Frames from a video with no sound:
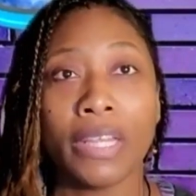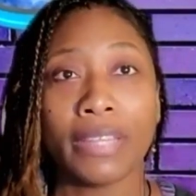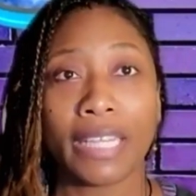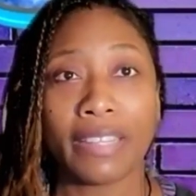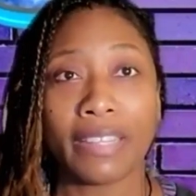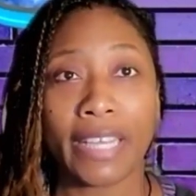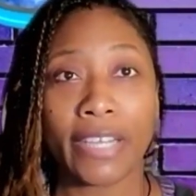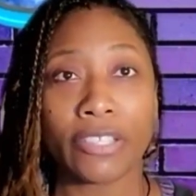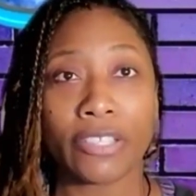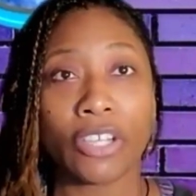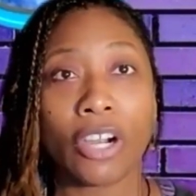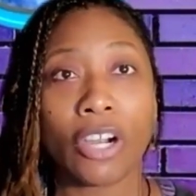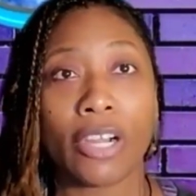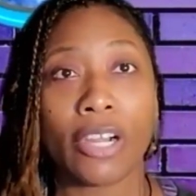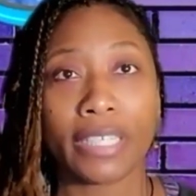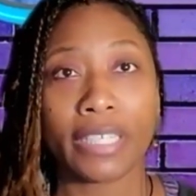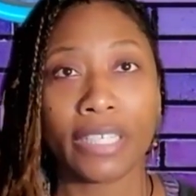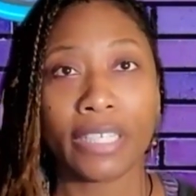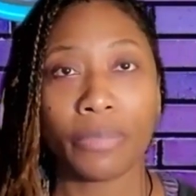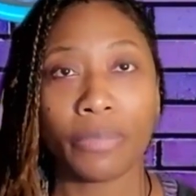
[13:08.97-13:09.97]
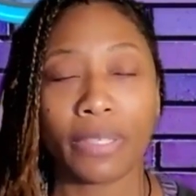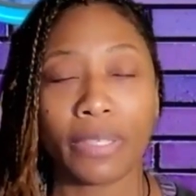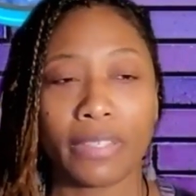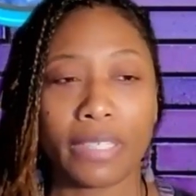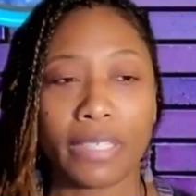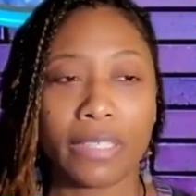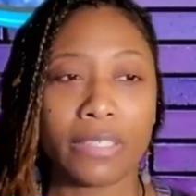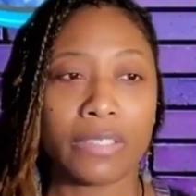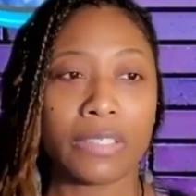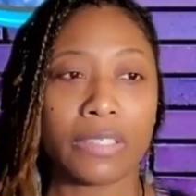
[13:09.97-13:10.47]
that they are targeting with
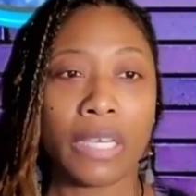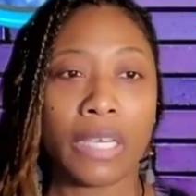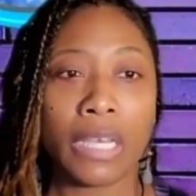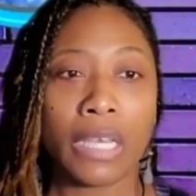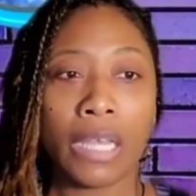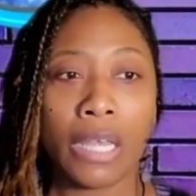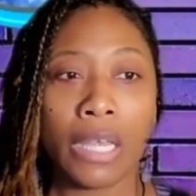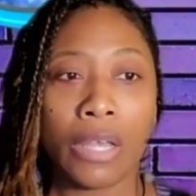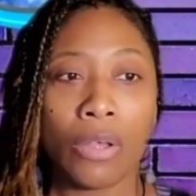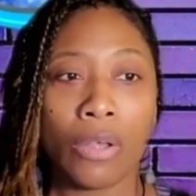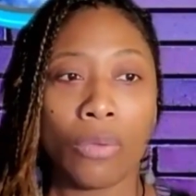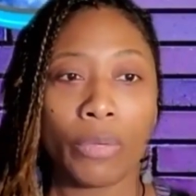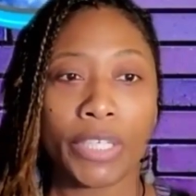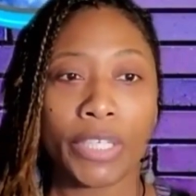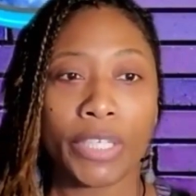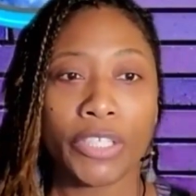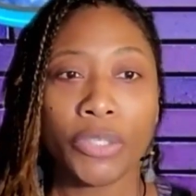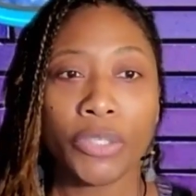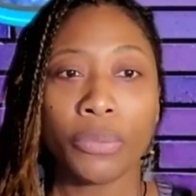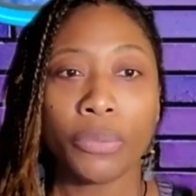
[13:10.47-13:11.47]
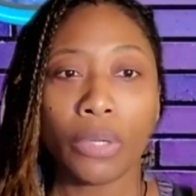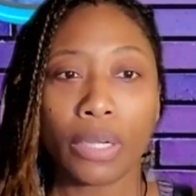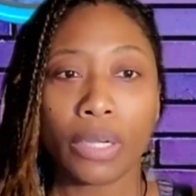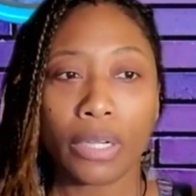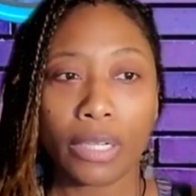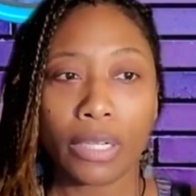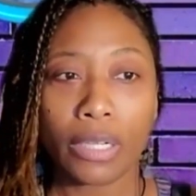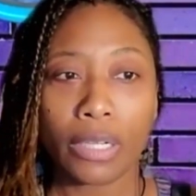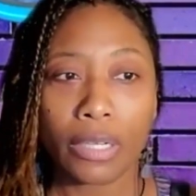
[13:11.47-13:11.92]
this. When you